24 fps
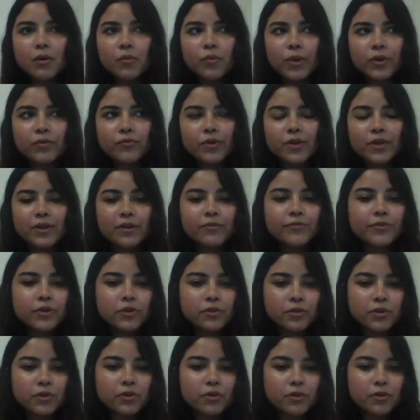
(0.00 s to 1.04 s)
when we refer
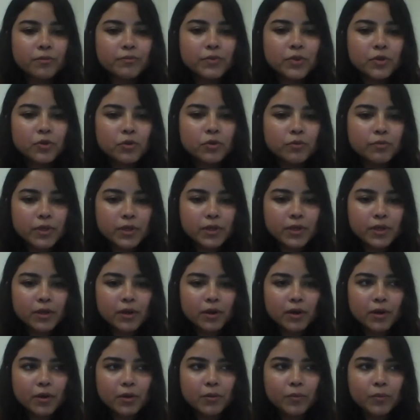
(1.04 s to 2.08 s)
to the term human,
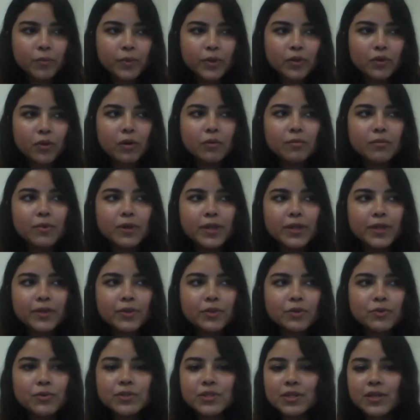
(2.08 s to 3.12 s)
we normally
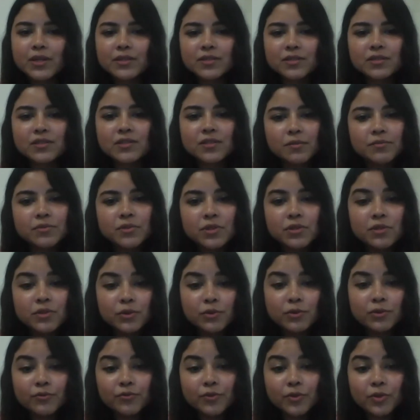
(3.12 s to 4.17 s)
use it as a
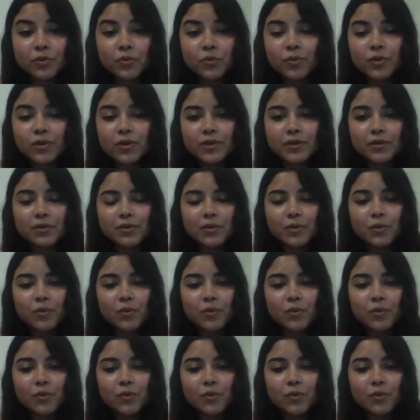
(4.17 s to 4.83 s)
substitute for the word